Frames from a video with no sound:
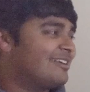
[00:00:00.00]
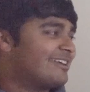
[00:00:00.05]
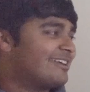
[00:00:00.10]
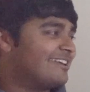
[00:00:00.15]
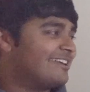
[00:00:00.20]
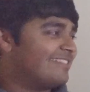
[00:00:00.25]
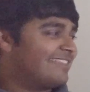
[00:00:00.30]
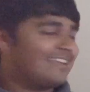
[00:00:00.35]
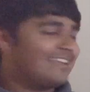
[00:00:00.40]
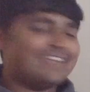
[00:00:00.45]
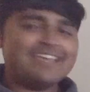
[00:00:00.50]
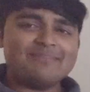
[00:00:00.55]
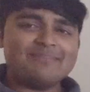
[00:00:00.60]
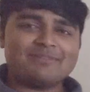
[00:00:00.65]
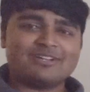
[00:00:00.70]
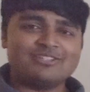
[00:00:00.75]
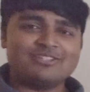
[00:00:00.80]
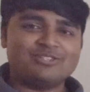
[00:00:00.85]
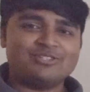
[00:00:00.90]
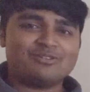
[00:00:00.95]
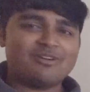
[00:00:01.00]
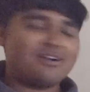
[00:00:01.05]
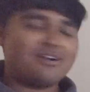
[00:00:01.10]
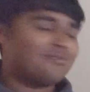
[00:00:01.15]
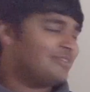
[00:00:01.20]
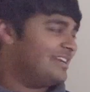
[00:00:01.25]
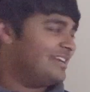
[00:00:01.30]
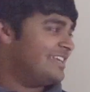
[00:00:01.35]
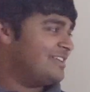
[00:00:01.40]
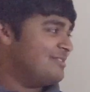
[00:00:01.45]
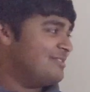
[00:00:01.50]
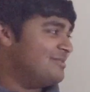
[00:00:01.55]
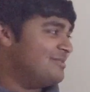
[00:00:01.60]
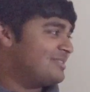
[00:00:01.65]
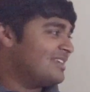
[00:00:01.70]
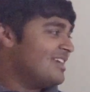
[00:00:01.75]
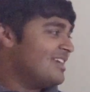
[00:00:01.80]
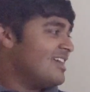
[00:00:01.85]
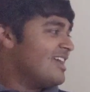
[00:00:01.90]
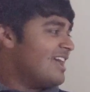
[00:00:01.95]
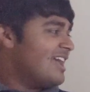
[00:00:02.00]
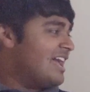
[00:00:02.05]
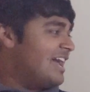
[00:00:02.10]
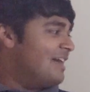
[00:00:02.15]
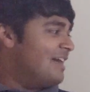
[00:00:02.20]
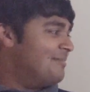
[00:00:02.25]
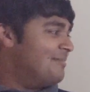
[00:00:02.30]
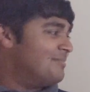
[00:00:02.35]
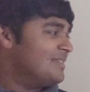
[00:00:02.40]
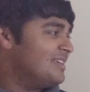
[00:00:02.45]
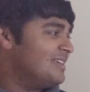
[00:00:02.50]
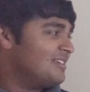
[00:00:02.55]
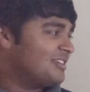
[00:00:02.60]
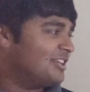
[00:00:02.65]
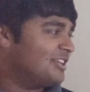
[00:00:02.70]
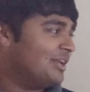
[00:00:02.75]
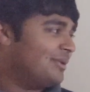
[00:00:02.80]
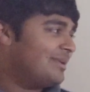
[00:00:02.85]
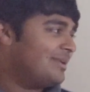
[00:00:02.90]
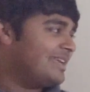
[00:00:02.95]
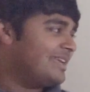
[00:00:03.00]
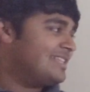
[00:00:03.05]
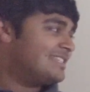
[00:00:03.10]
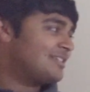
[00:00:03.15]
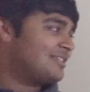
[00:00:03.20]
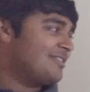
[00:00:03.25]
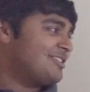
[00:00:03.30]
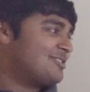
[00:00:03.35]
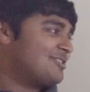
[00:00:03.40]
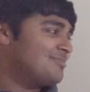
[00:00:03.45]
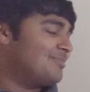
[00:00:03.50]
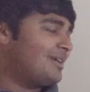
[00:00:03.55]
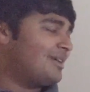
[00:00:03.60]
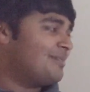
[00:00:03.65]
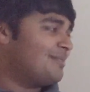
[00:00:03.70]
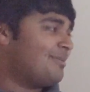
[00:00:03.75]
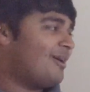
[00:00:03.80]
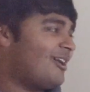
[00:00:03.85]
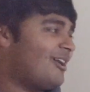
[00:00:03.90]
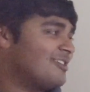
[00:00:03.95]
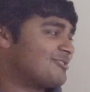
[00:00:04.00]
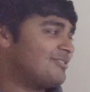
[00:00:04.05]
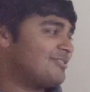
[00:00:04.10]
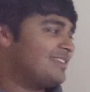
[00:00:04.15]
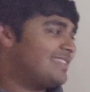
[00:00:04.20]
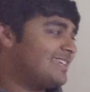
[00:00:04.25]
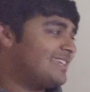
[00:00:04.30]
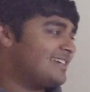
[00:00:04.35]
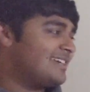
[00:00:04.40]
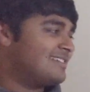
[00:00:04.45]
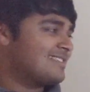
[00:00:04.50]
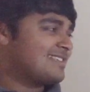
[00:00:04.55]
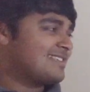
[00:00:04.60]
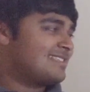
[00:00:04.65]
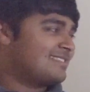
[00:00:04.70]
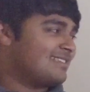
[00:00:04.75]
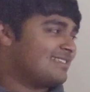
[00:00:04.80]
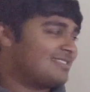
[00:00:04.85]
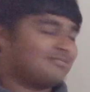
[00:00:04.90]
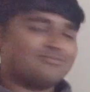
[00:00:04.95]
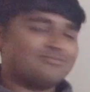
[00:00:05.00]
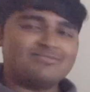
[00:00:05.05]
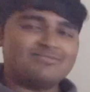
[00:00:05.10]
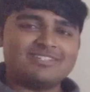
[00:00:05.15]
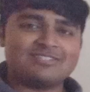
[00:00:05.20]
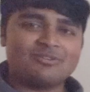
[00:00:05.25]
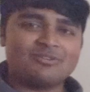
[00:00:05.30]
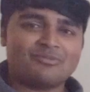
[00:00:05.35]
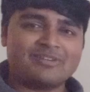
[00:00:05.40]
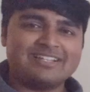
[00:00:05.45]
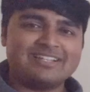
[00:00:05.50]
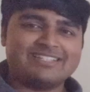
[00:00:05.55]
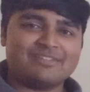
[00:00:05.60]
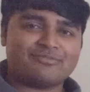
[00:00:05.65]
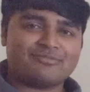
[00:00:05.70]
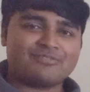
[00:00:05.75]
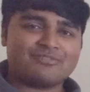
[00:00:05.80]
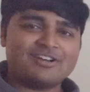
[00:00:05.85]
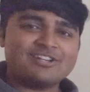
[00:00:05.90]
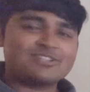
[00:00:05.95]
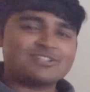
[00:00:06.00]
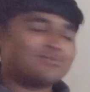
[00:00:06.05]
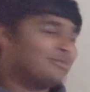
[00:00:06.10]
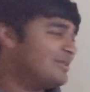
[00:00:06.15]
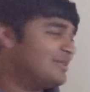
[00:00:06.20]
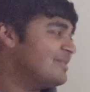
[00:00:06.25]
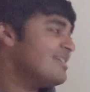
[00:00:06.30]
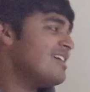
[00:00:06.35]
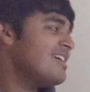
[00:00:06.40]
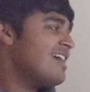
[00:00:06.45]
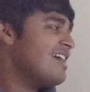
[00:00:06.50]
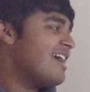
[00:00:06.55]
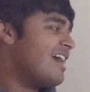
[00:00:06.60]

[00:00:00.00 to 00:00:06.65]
looking thing here because you can't really use um, you know integration by parts or anything because this doesn't is not really differentiable.